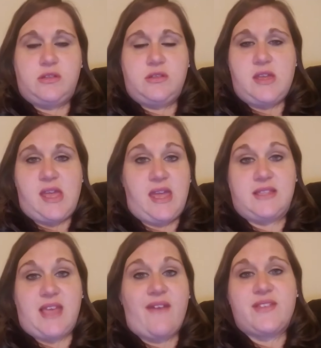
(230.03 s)
he
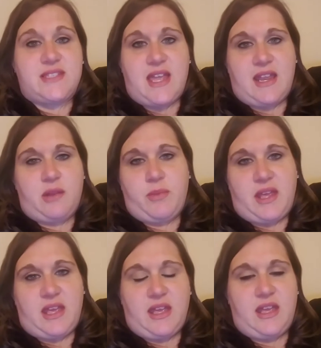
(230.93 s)
devastated
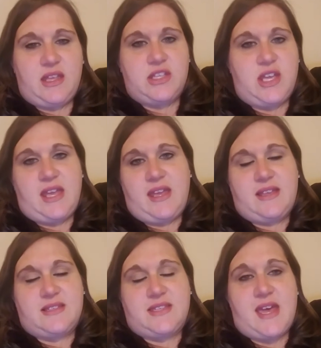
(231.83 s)
me.
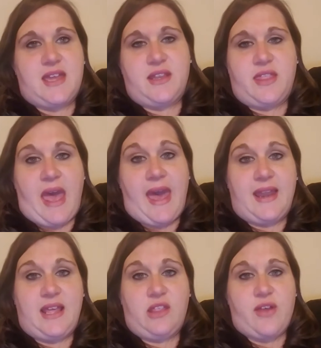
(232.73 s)
He said
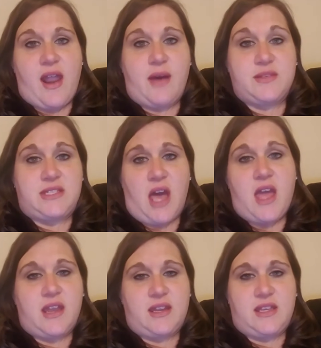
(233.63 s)
that he thought I was
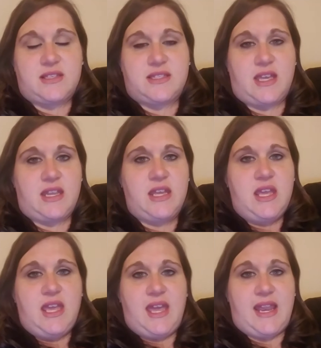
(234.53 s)
done. He said
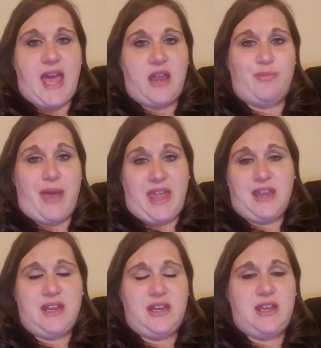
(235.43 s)
it had
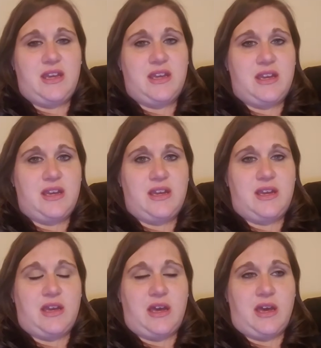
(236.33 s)
been
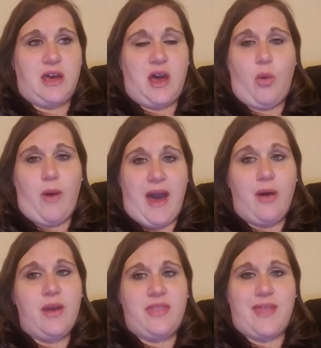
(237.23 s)
a
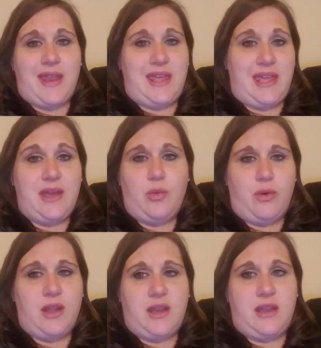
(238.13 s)
while and that he
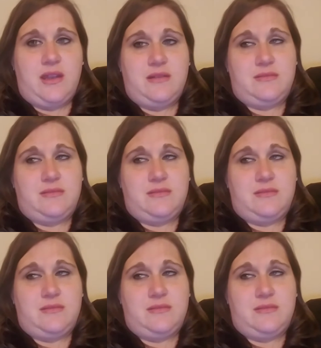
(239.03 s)
would